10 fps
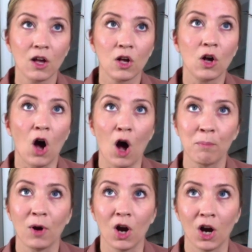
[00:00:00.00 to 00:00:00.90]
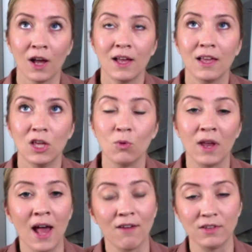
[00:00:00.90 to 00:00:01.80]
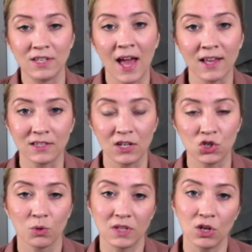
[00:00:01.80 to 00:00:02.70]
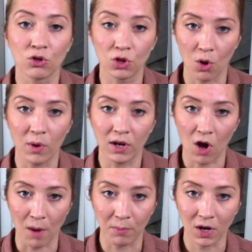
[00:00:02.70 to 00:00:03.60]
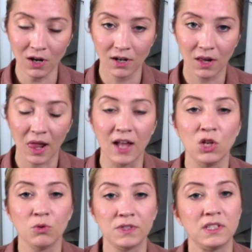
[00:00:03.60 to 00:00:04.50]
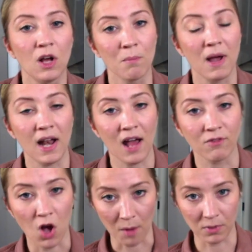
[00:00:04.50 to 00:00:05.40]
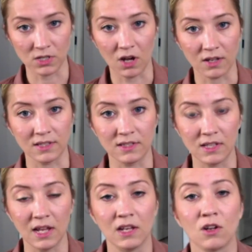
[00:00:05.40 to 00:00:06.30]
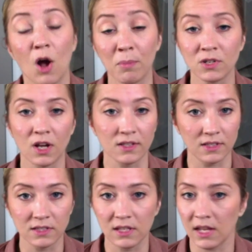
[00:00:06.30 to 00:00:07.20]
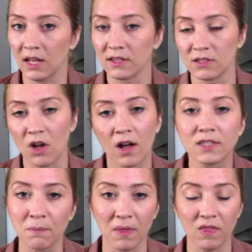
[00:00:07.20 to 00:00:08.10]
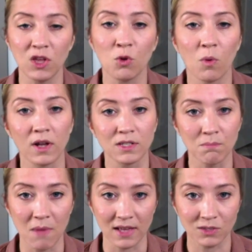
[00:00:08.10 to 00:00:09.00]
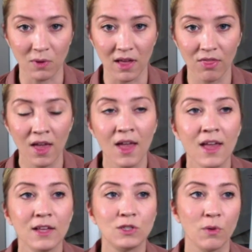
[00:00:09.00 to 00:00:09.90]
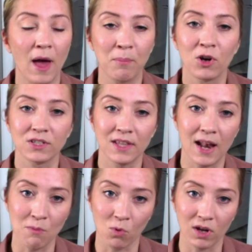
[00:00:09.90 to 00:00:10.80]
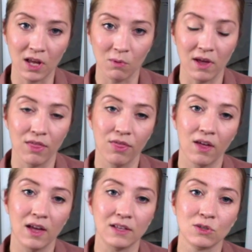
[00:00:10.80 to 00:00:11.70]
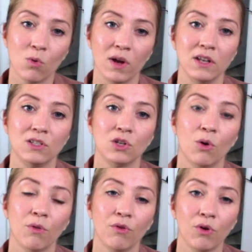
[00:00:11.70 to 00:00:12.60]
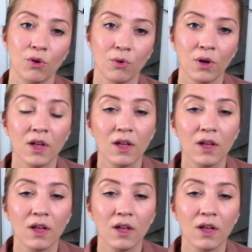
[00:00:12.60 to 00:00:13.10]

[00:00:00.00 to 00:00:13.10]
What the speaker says: copper, you can have a test that shows that you're low in copper and you still might have copper toxicity, and copper toxicity is not something that you want to mess with. So that person that I'm working with is going to go through